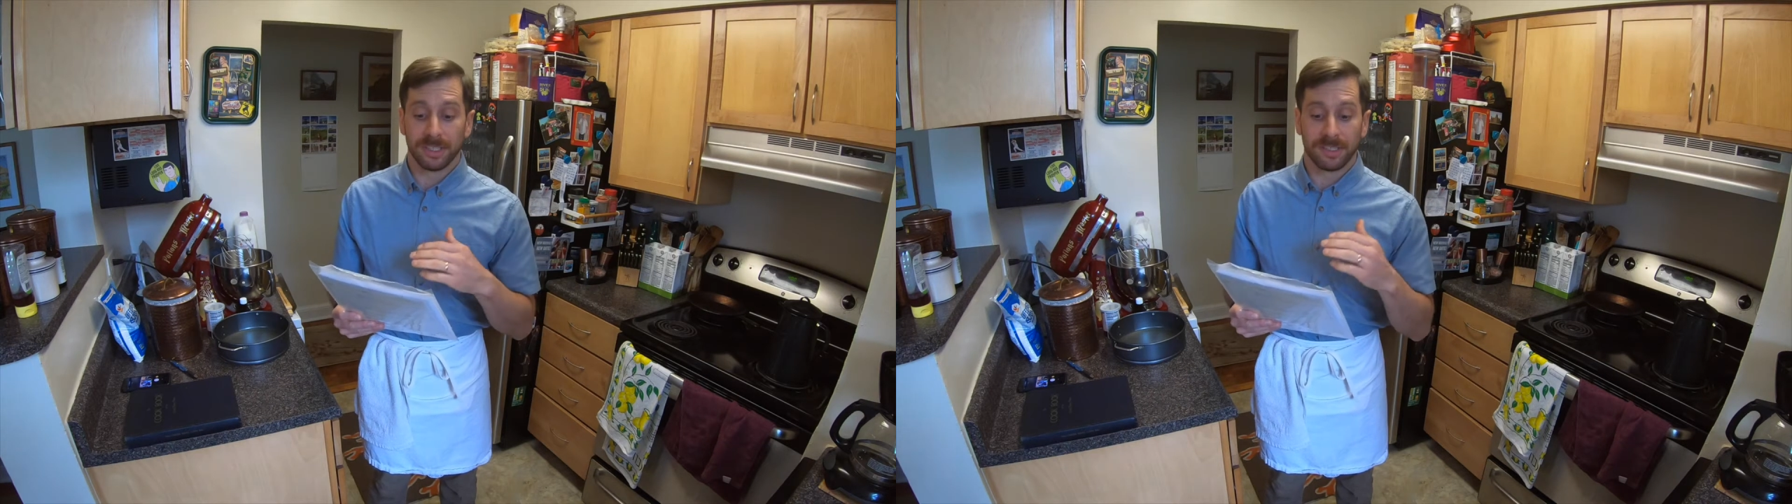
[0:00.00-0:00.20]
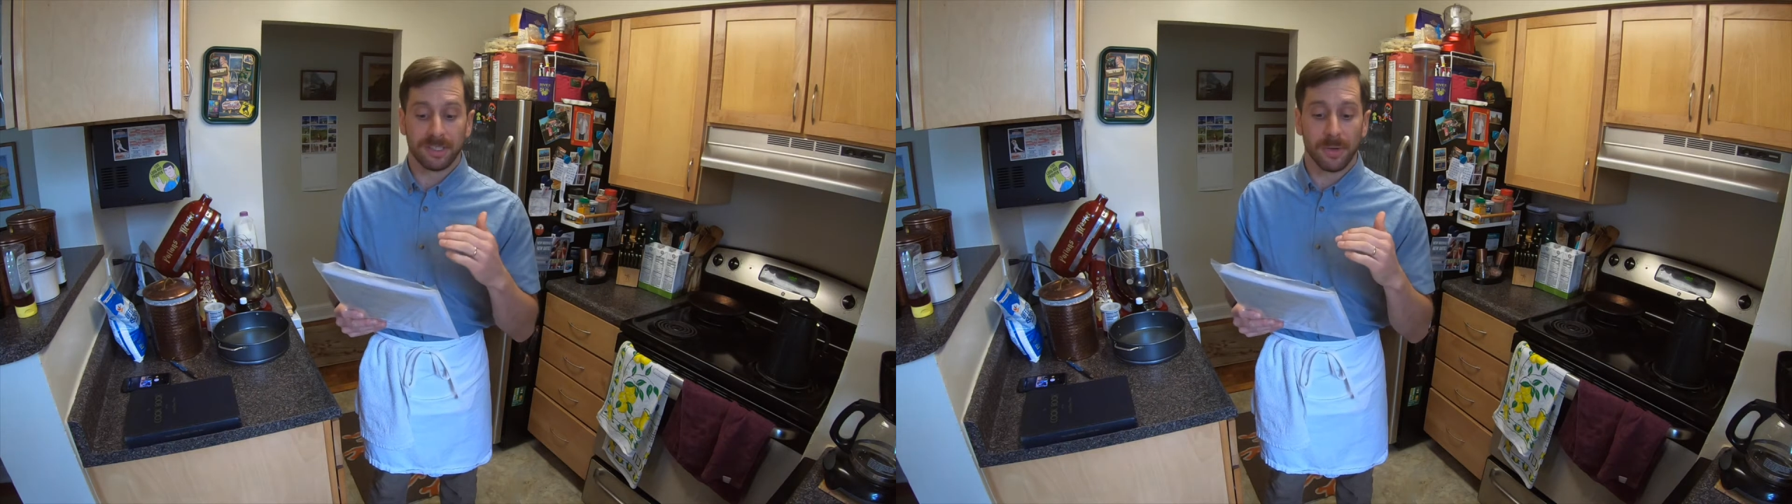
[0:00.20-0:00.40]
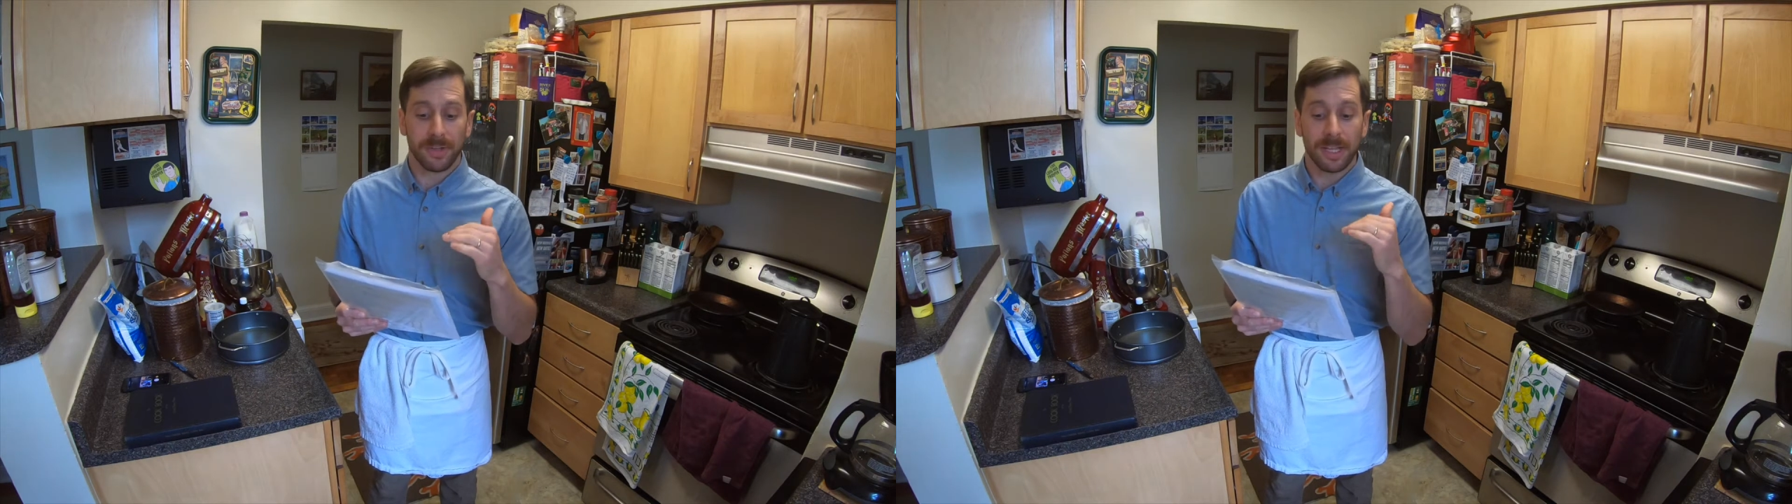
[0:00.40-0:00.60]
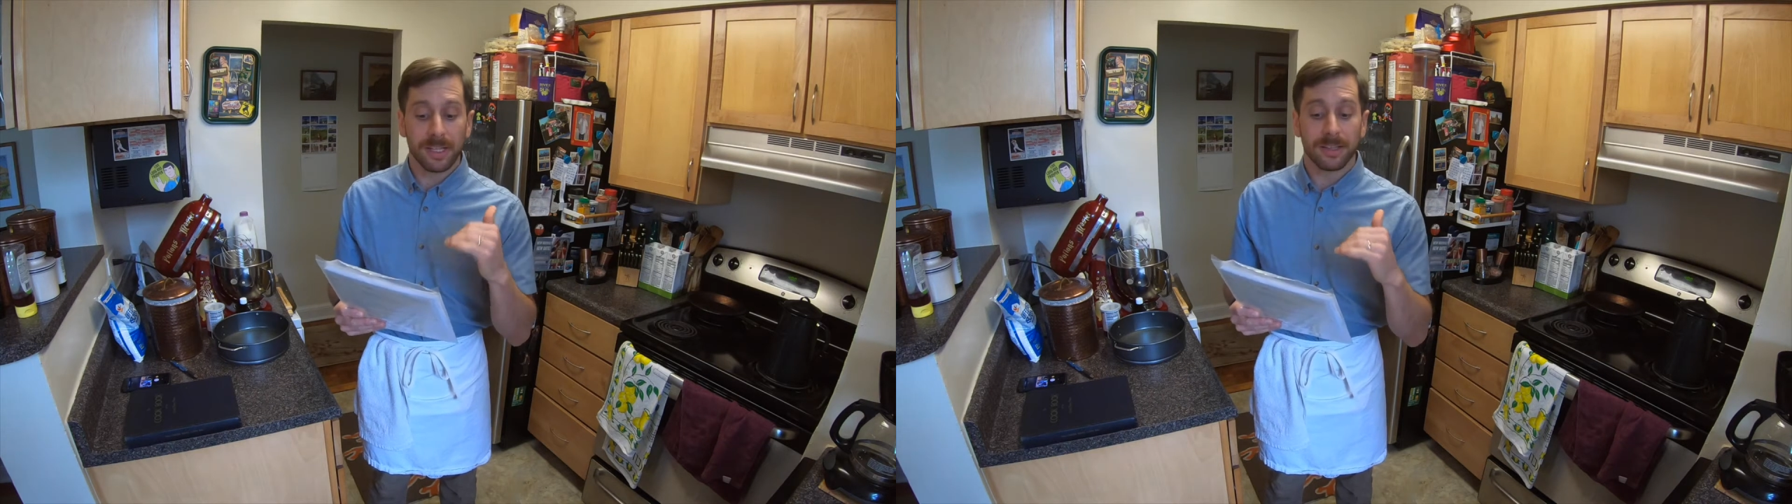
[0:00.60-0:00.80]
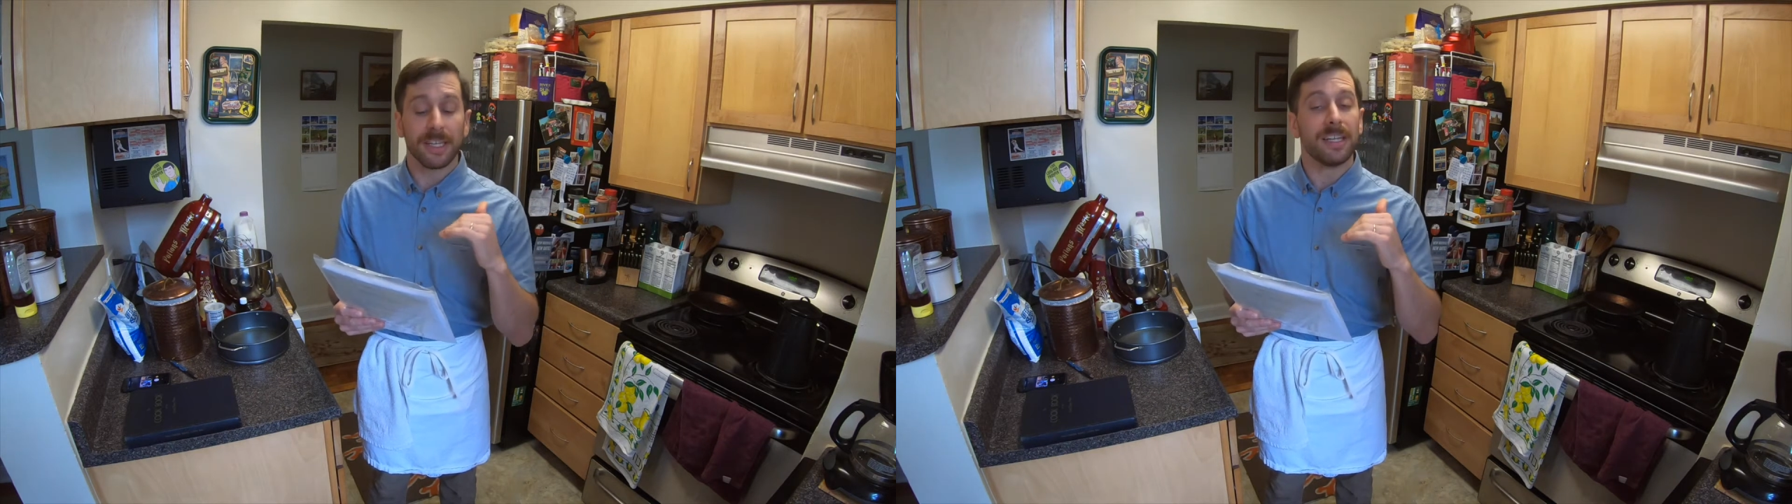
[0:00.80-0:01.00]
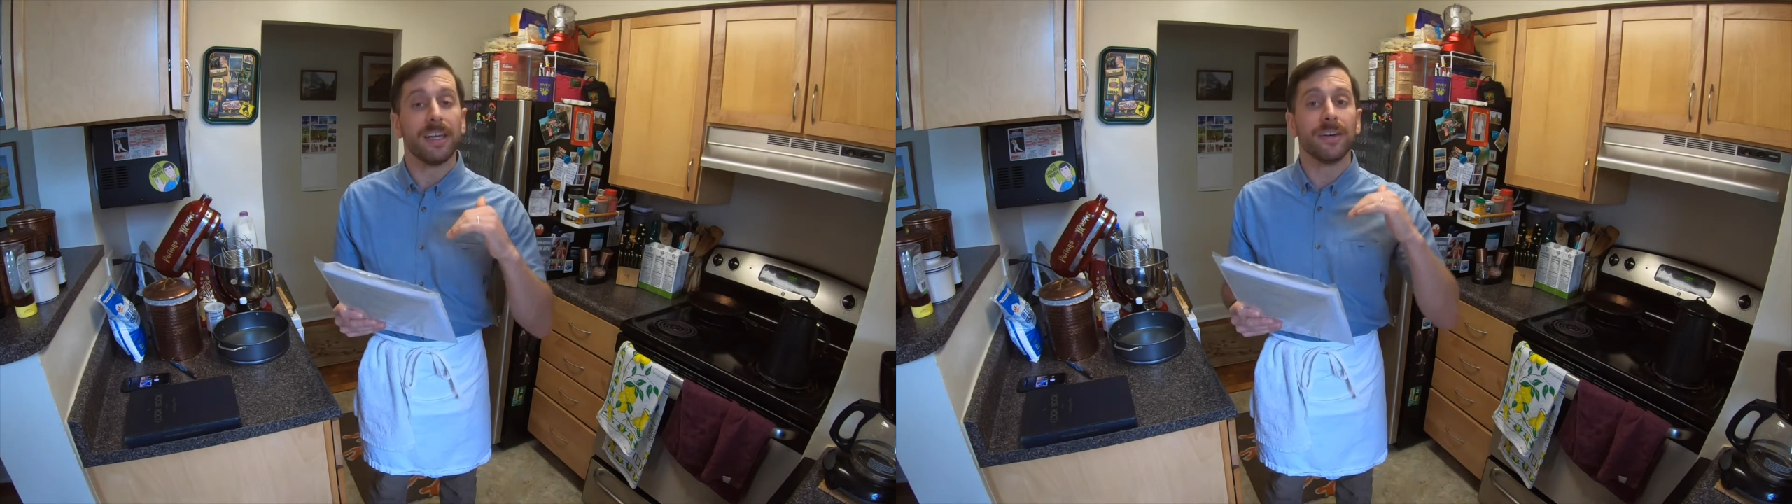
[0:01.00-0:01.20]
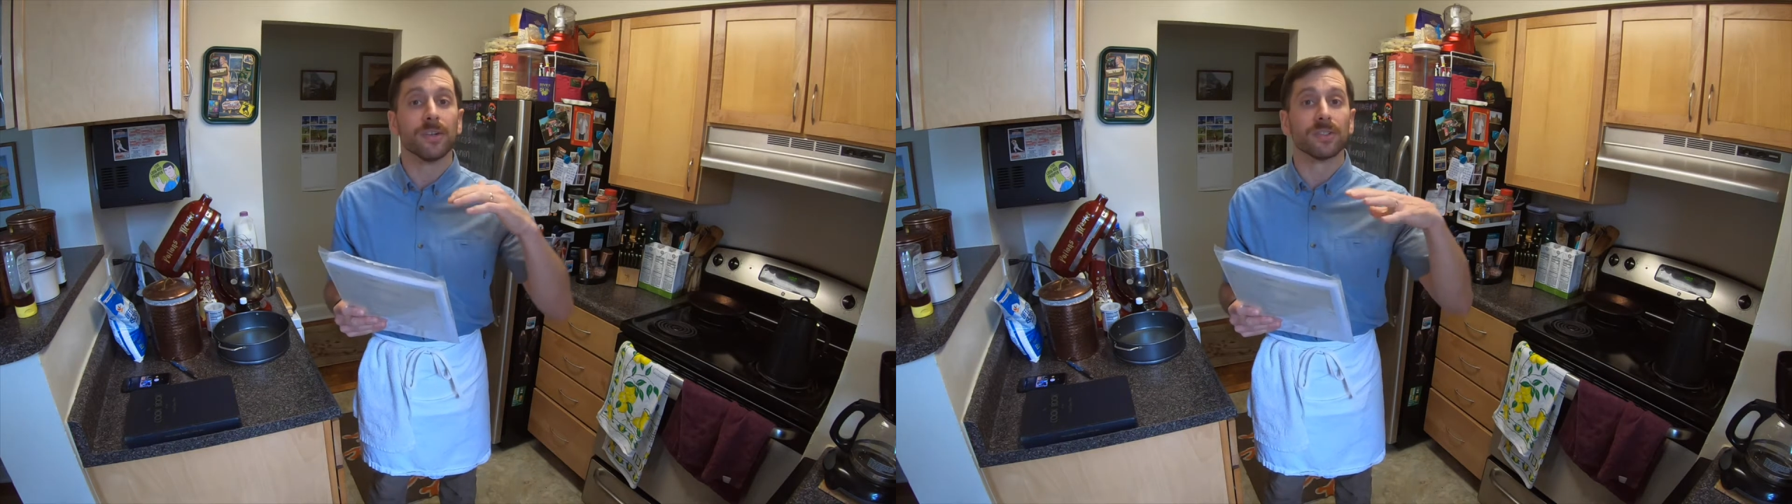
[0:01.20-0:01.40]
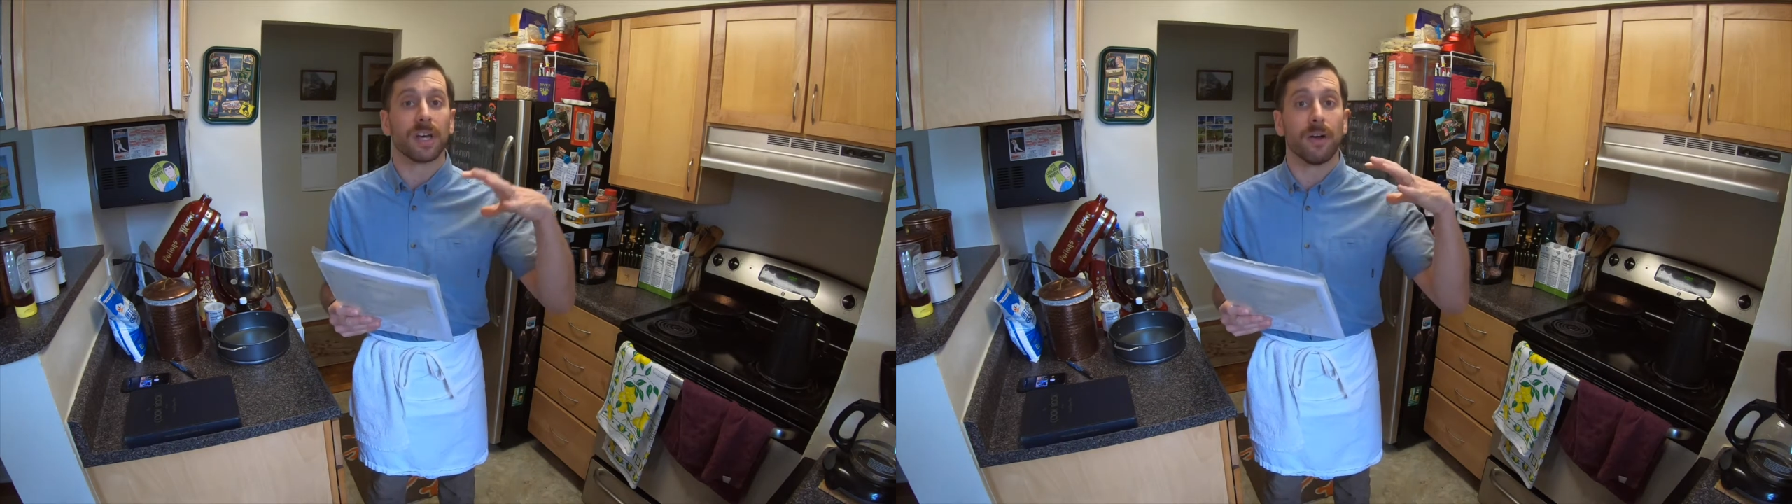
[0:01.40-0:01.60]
So the yield